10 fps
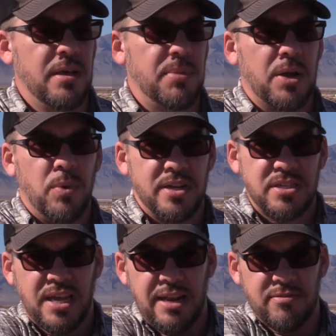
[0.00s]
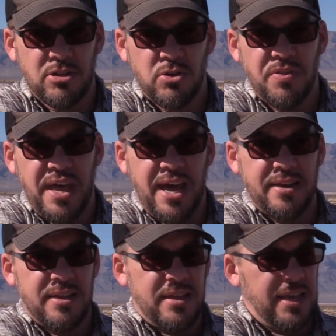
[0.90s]
But I wanted to kind of learn
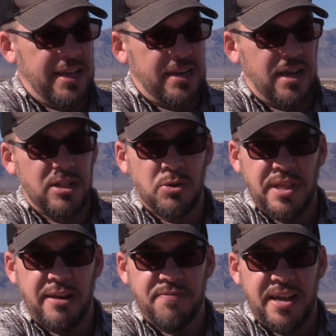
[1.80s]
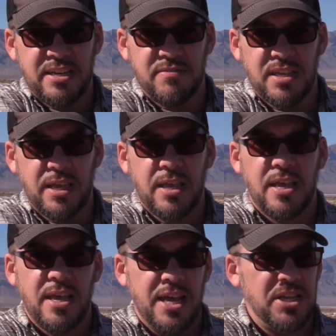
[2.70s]
that and learn that effectively,
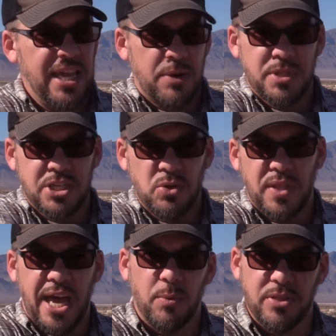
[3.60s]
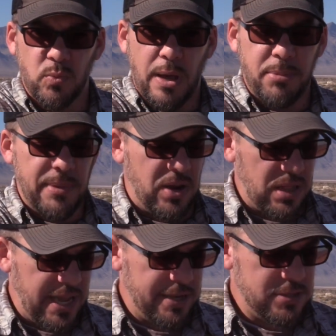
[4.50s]
and you can't really do that with a weapon mounted
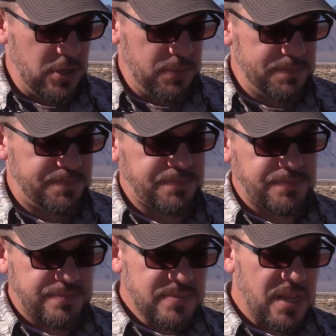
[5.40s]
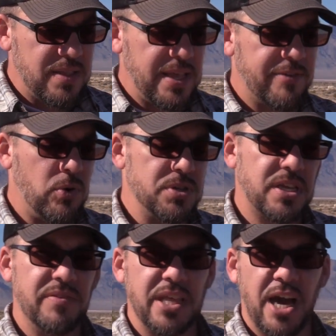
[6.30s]
light. So they of course
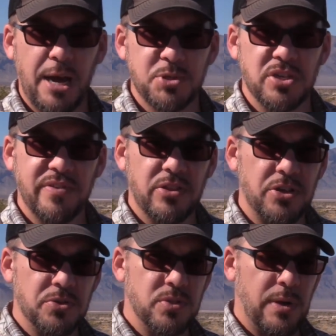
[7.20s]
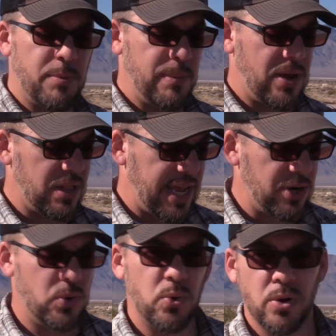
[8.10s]
give you the option of either using the weapon mounted
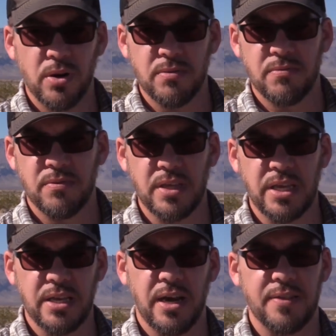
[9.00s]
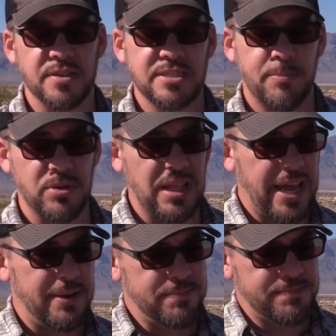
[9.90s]
light or the separate
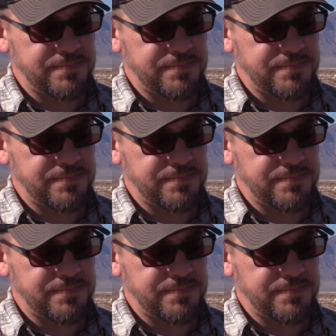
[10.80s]
light.